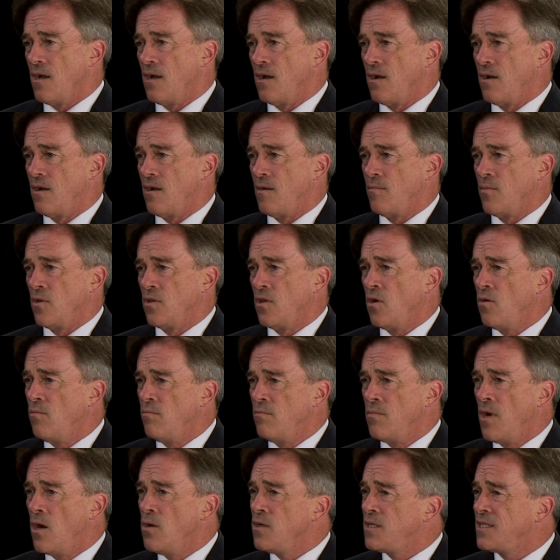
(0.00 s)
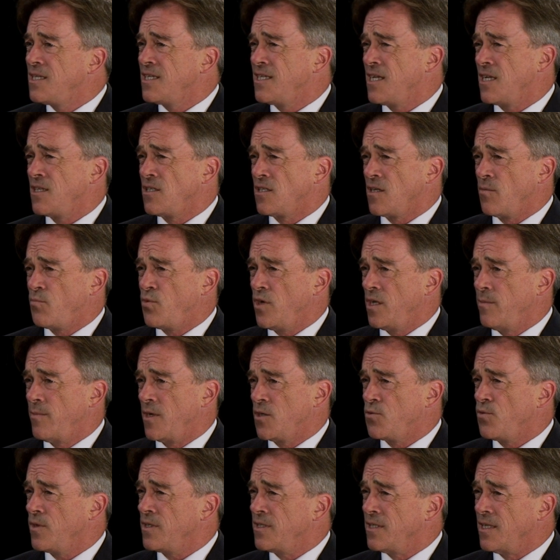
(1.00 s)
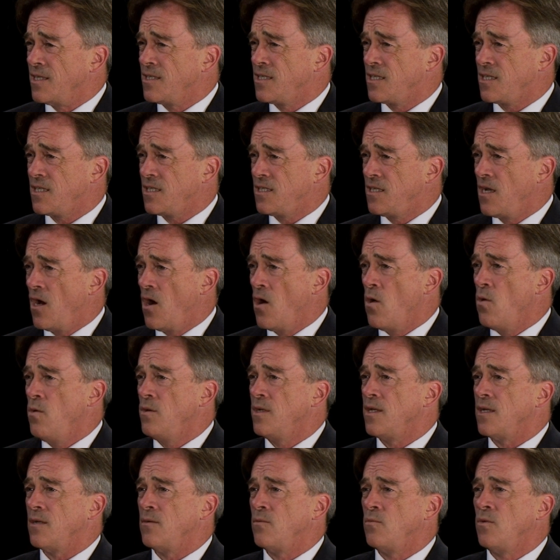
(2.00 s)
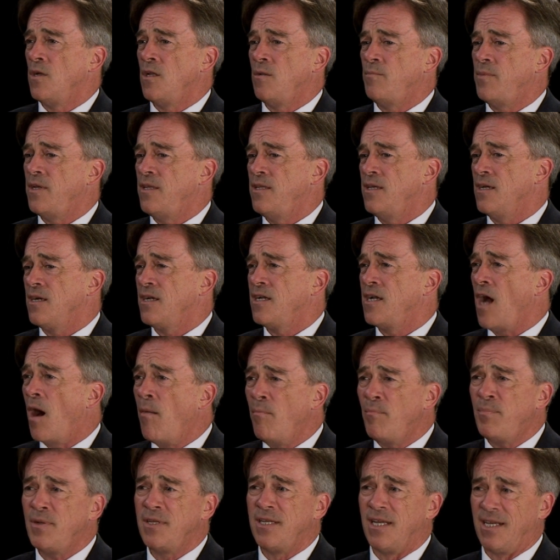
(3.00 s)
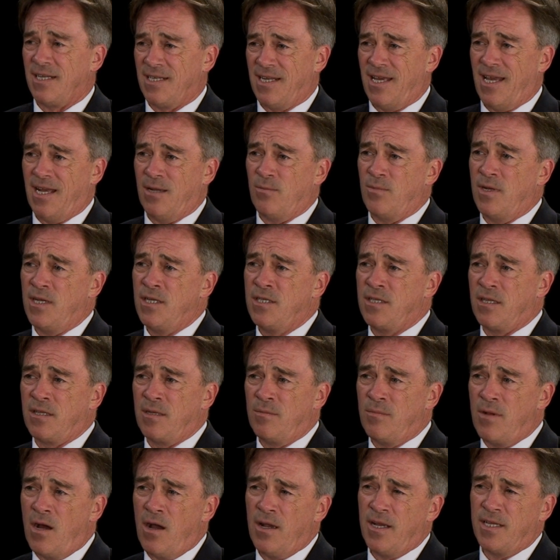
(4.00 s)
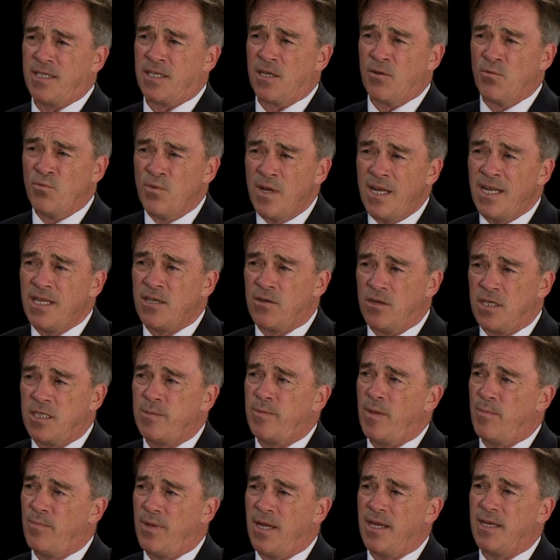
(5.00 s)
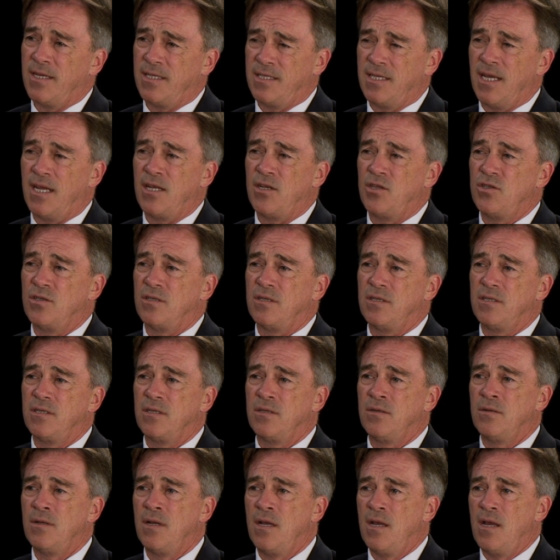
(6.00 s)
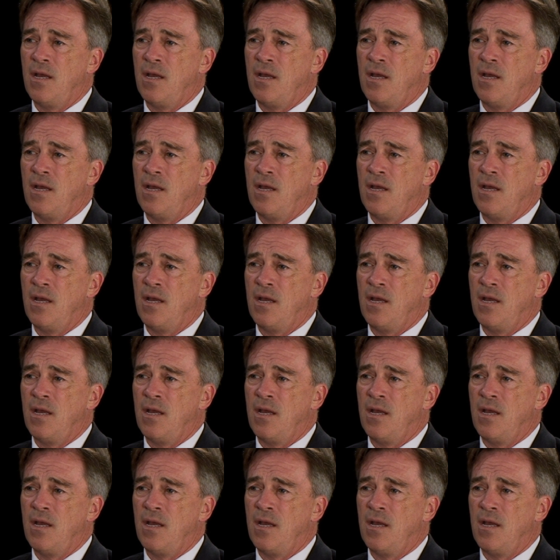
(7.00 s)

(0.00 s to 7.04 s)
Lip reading: Although most decisions are pretty much written in stone, it will be the accompanying language that the markets are really going to be paying attention to.